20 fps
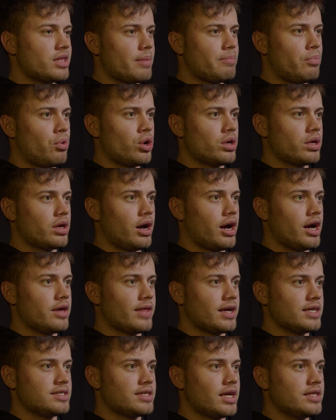that point guy
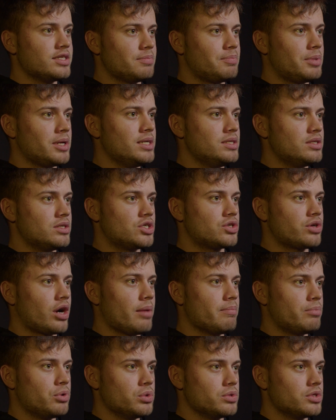and that centrepiece to try
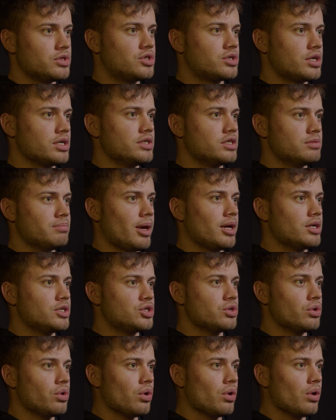and pull the strings and make
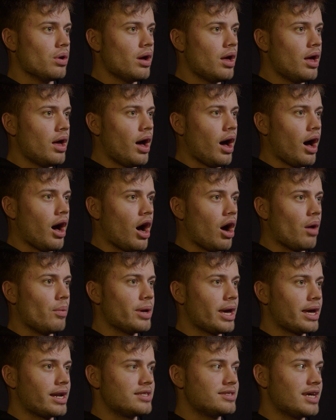sure
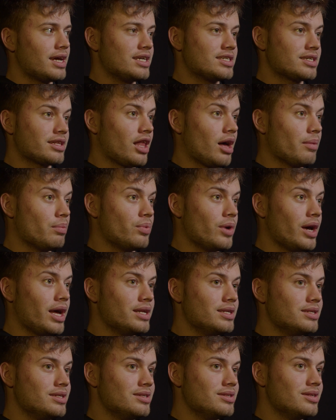we had a tennis club
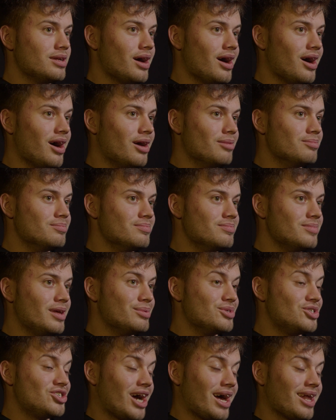when
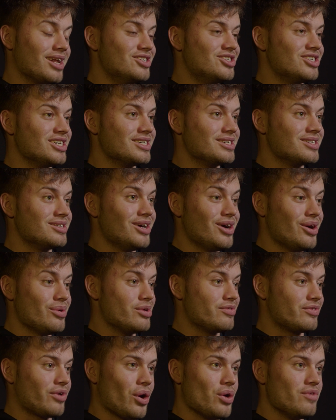it was challenging
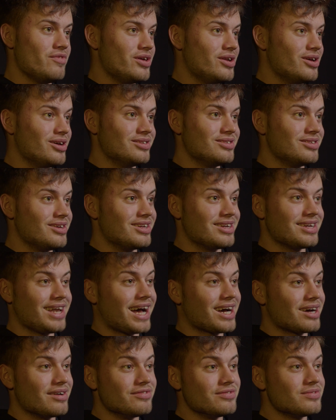with COVID and
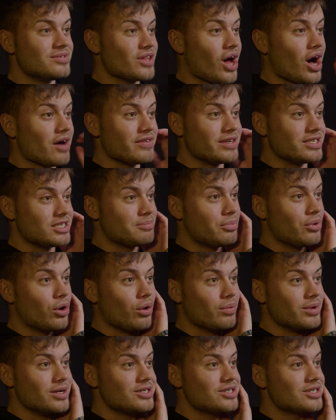lack of staffing
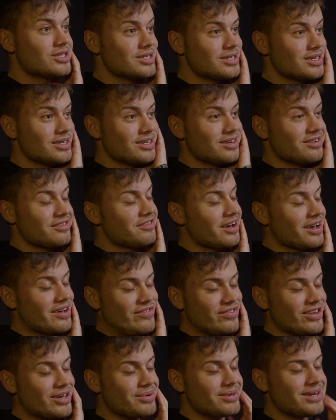support, which
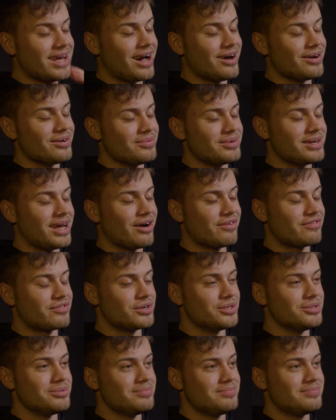thankfully we're now
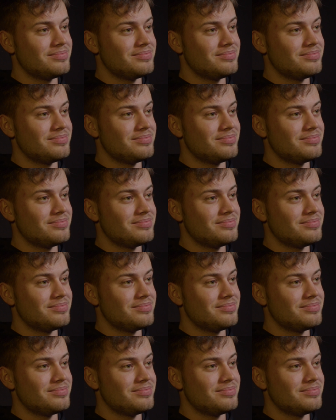through.